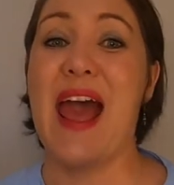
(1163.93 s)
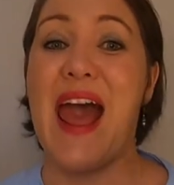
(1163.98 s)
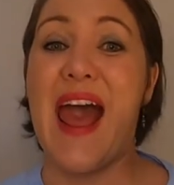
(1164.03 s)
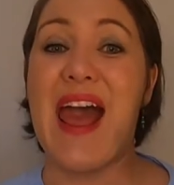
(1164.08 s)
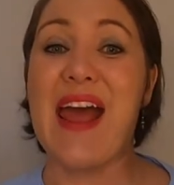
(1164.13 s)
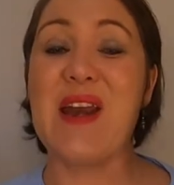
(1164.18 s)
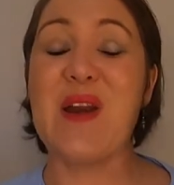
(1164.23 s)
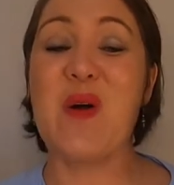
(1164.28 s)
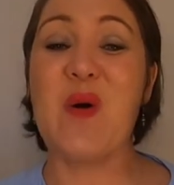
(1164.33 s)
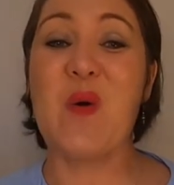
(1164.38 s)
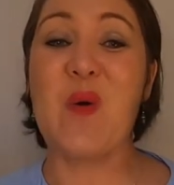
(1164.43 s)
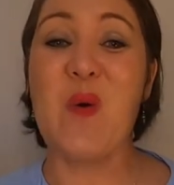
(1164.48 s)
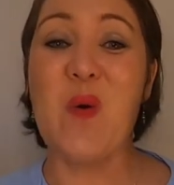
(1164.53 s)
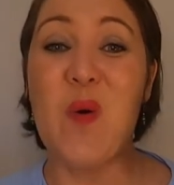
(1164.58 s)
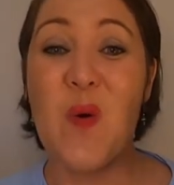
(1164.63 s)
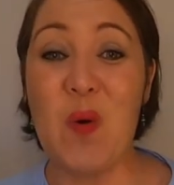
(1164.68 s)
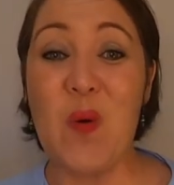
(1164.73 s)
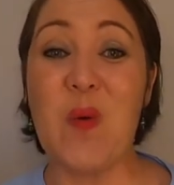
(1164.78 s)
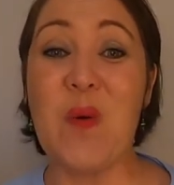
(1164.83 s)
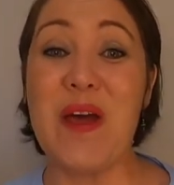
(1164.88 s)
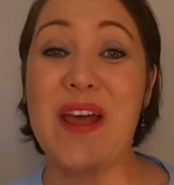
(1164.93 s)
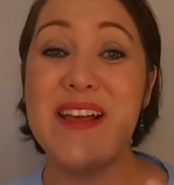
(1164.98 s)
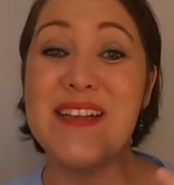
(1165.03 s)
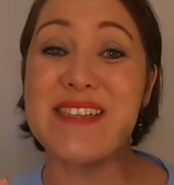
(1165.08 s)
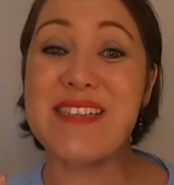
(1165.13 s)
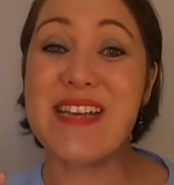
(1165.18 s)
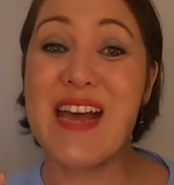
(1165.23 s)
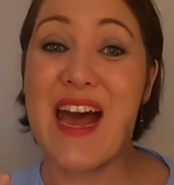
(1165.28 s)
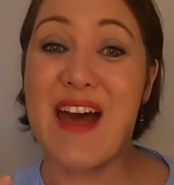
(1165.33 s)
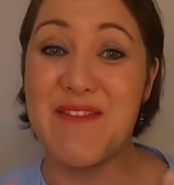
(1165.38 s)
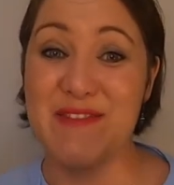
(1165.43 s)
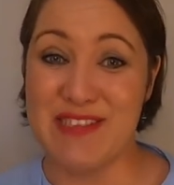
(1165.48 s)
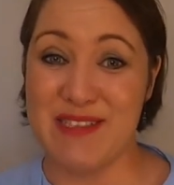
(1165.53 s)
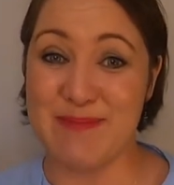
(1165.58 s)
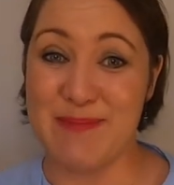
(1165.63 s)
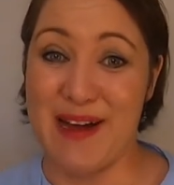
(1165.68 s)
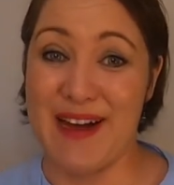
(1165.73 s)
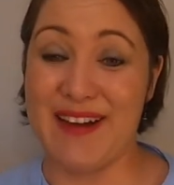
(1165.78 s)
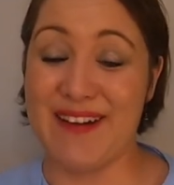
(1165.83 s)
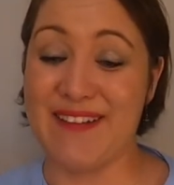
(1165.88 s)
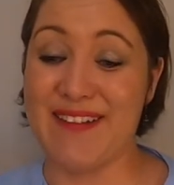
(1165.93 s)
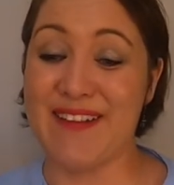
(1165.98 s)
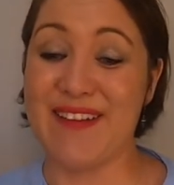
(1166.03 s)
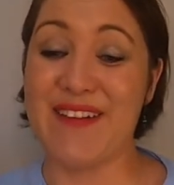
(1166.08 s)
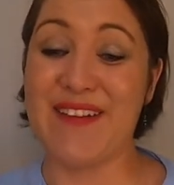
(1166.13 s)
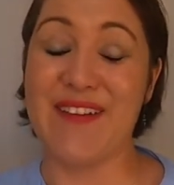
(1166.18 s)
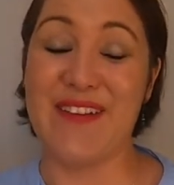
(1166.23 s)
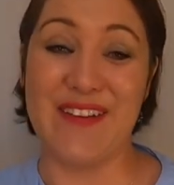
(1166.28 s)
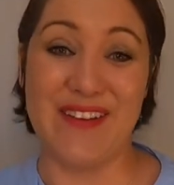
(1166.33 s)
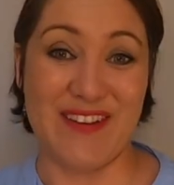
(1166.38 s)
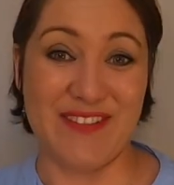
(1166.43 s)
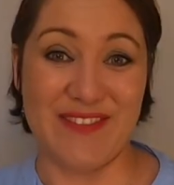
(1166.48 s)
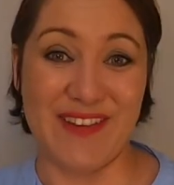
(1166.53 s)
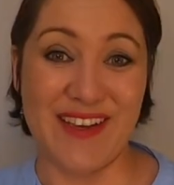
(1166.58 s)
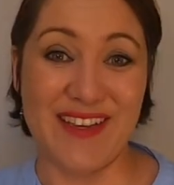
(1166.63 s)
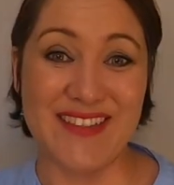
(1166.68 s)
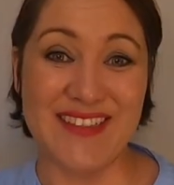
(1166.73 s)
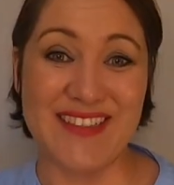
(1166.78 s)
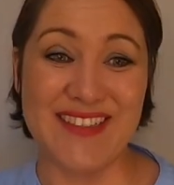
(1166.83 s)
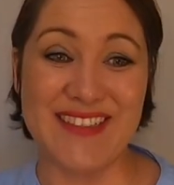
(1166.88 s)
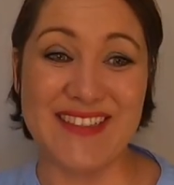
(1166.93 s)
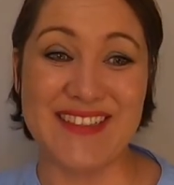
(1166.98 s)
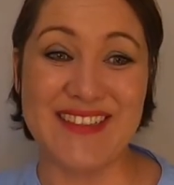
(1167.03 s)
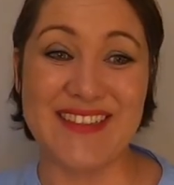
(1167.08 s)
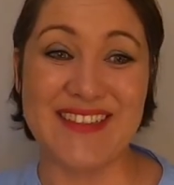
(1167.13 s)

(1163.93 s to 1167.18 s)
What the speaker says: and always have a smile on your face.